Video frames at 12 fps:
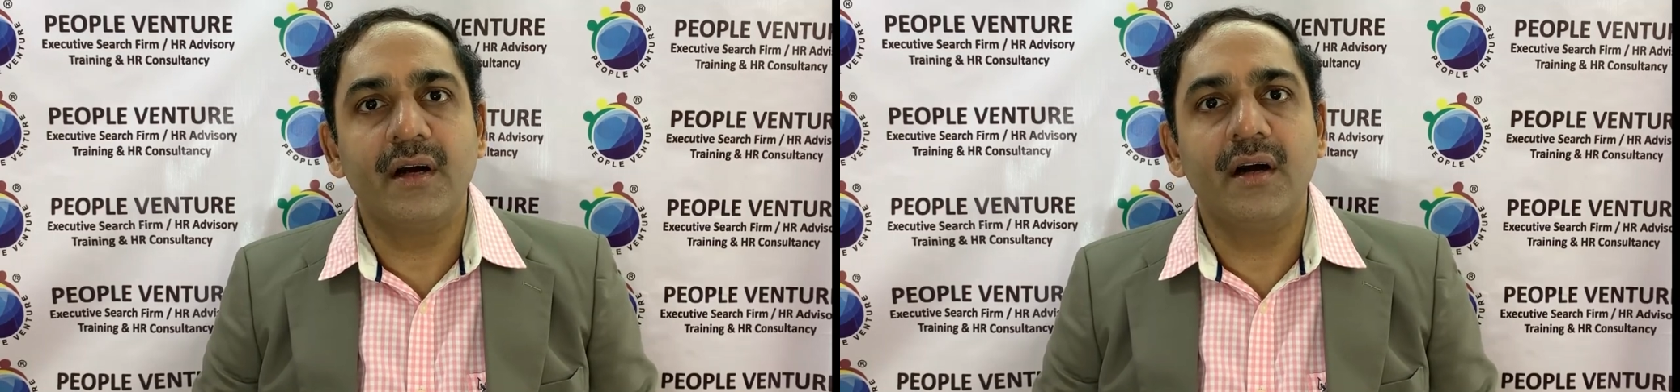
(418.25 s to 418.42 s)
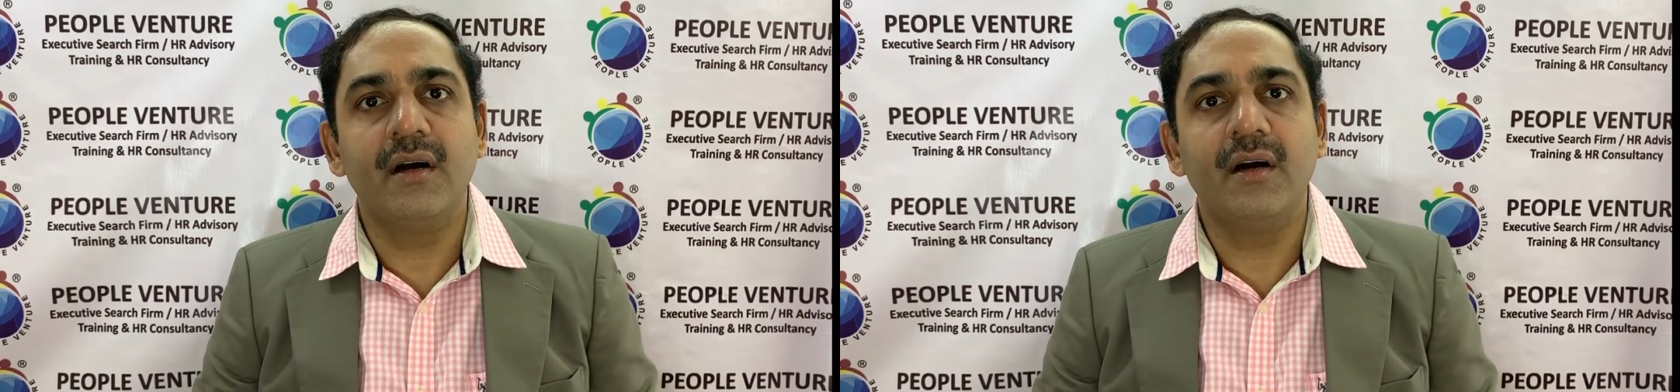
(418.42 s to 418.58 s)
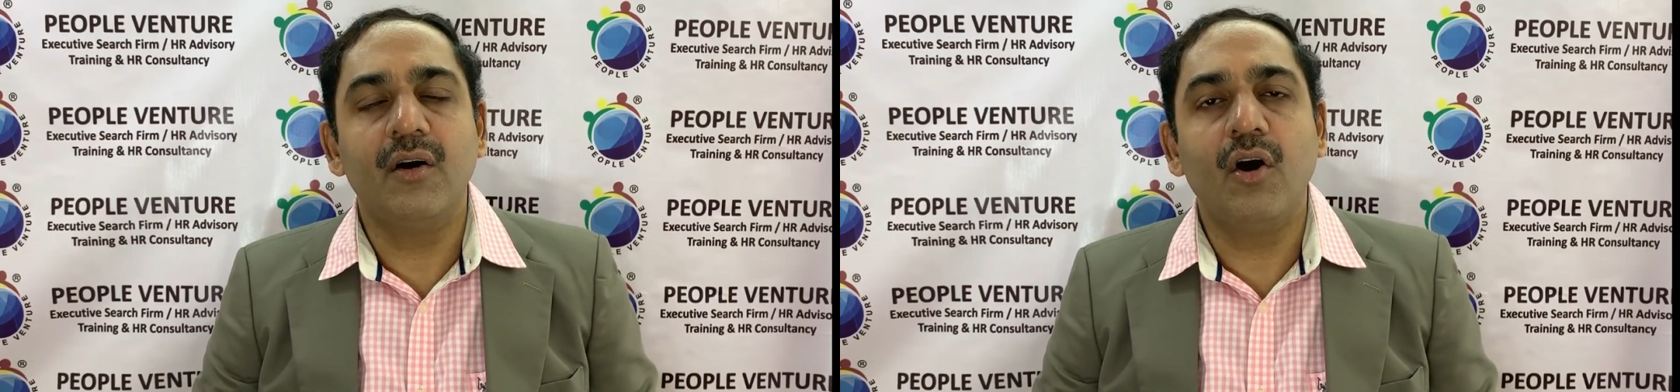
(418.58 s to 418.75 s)

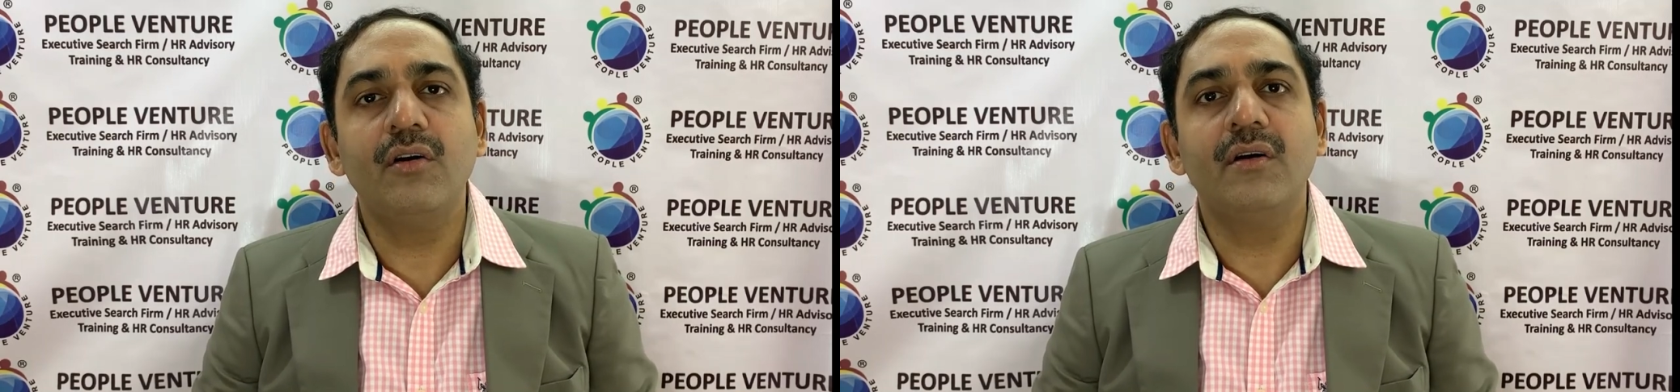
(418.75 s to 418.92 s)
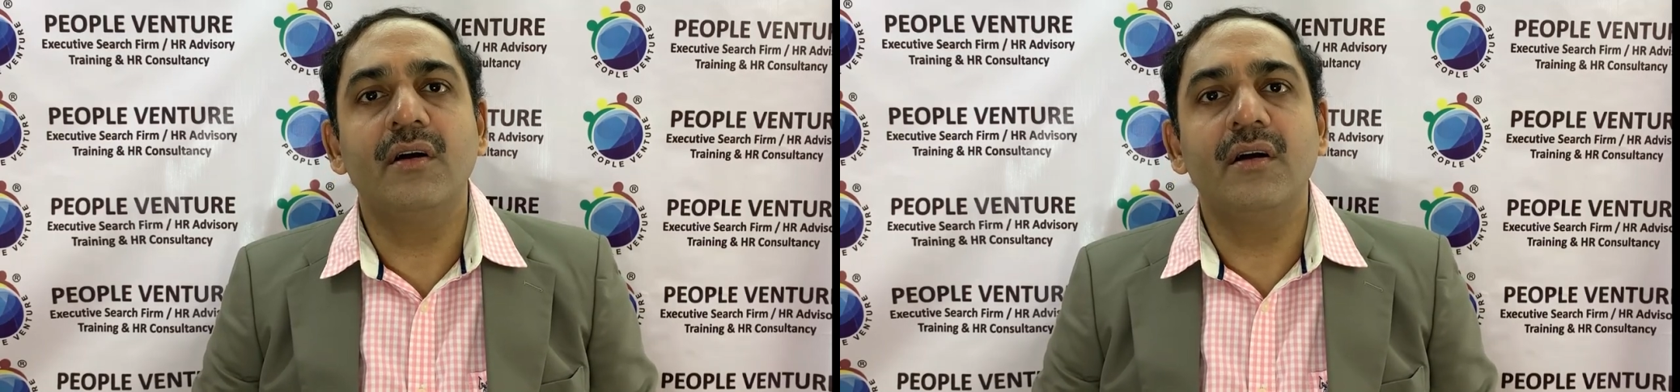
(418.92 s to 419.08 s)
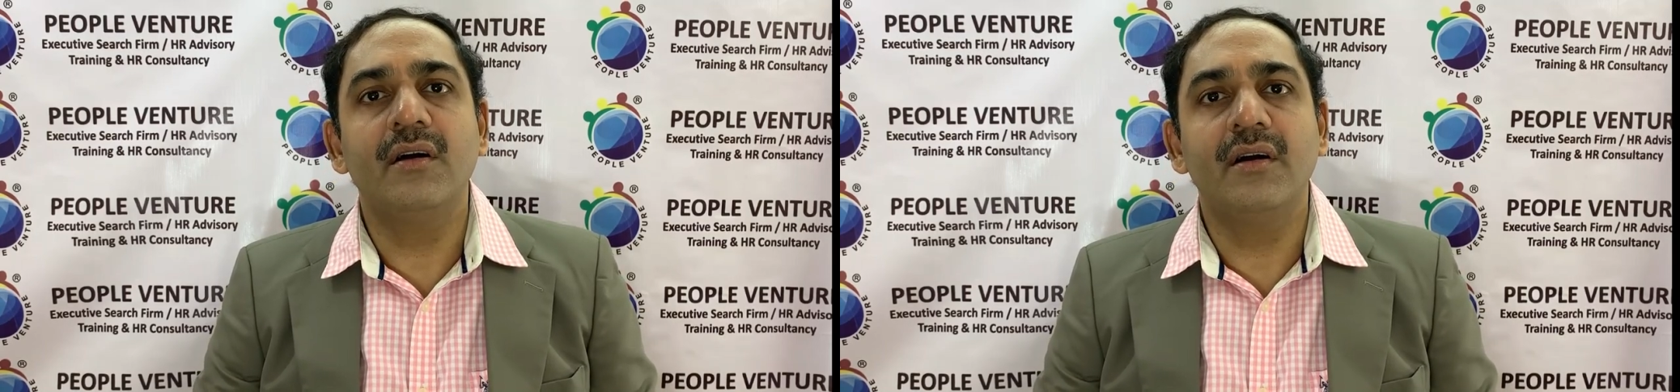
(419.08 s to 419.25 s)

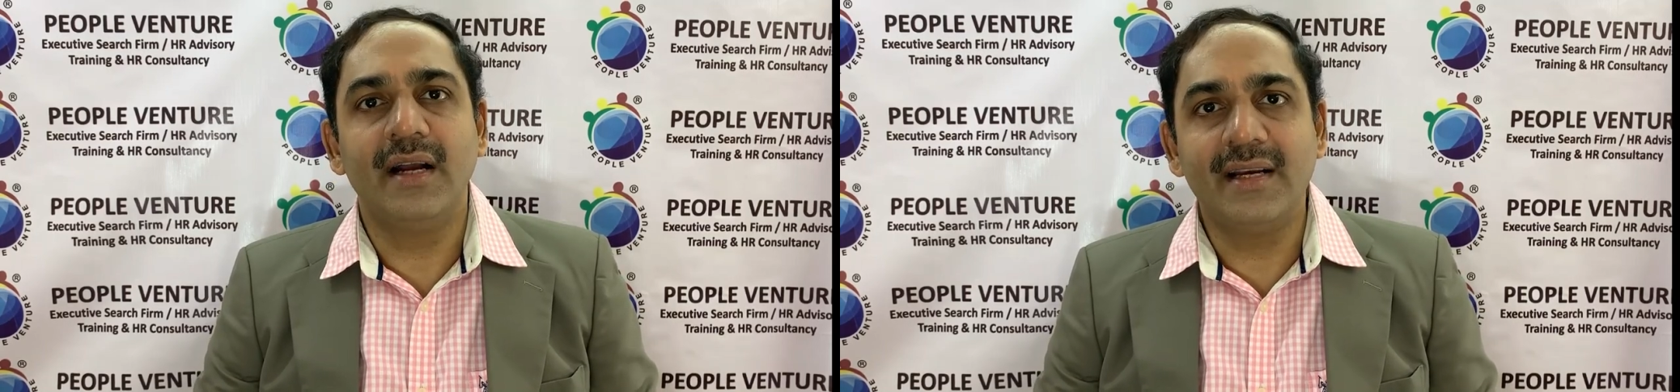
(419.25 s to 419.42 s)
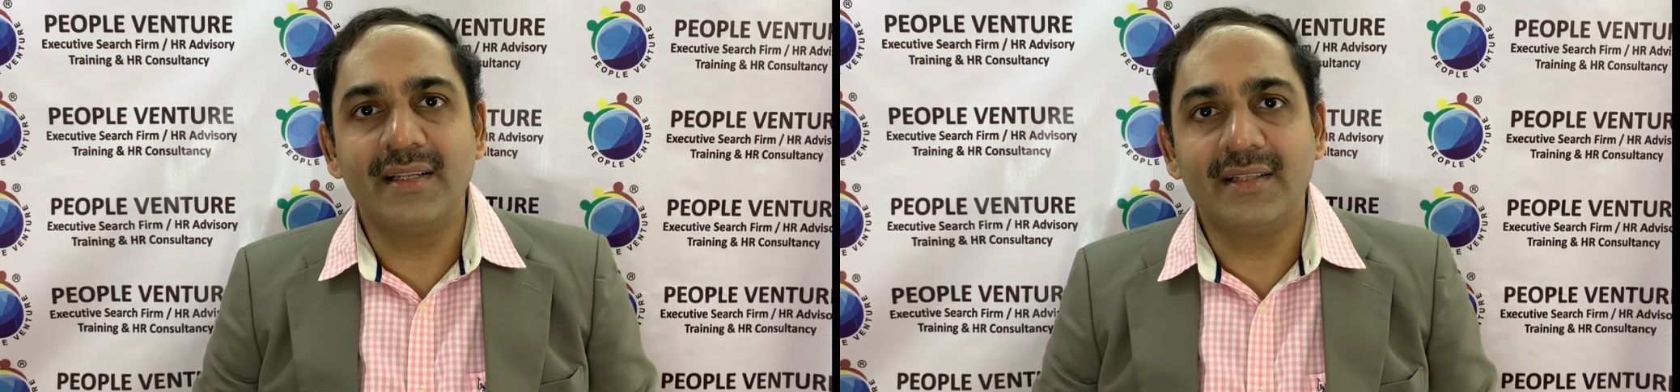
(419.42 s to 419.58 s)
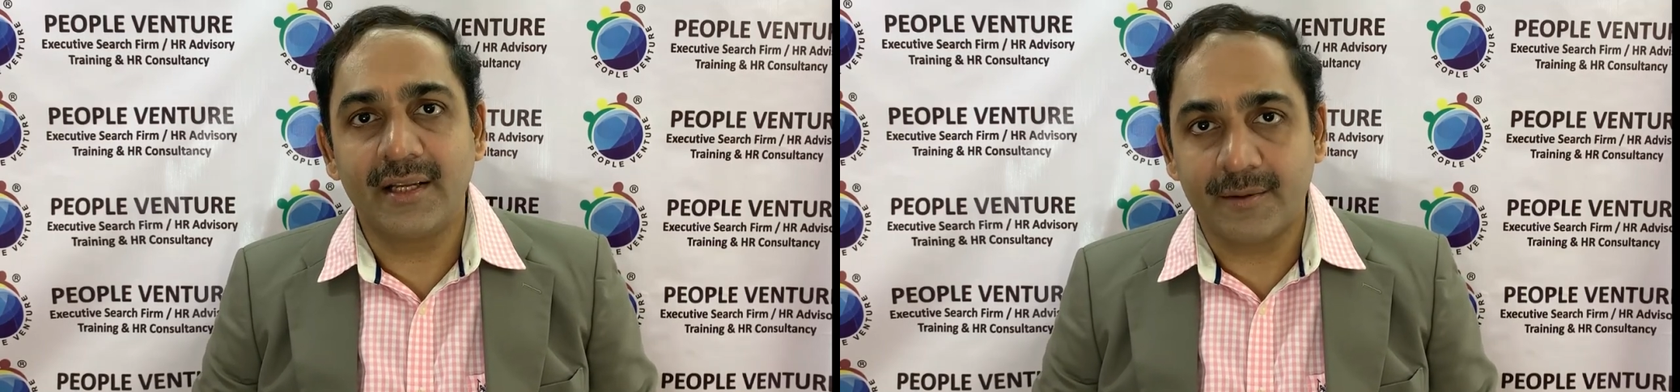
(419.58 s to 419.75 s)
on
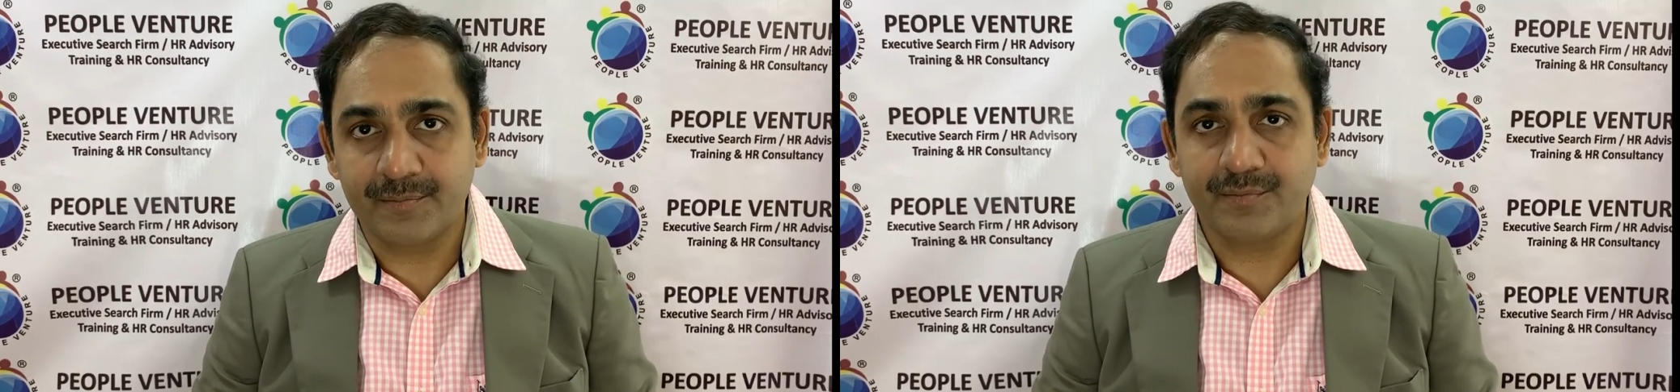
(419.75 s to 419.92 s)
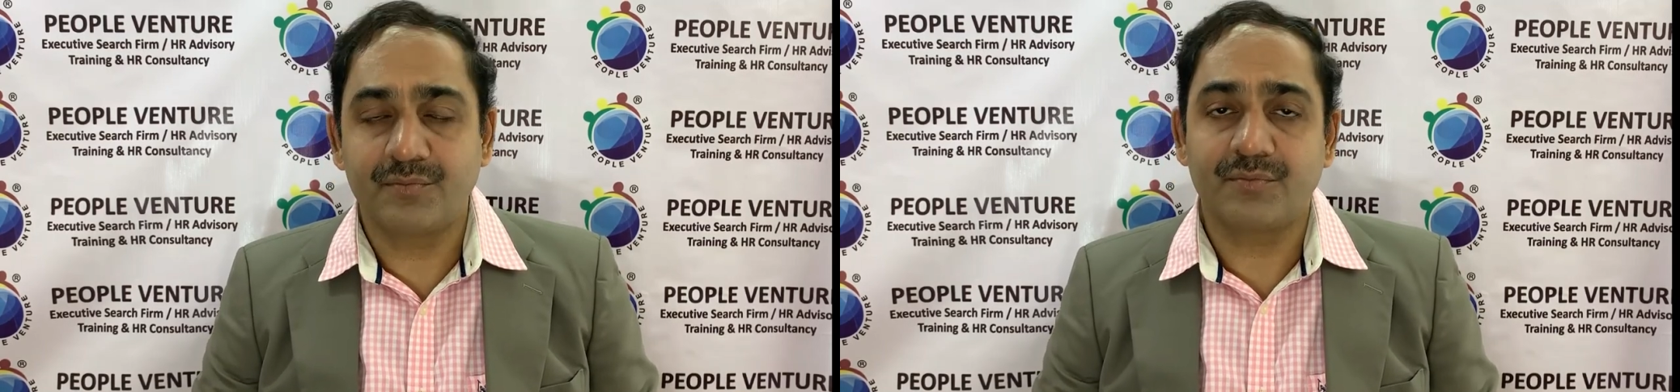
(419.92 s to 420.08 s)
anything.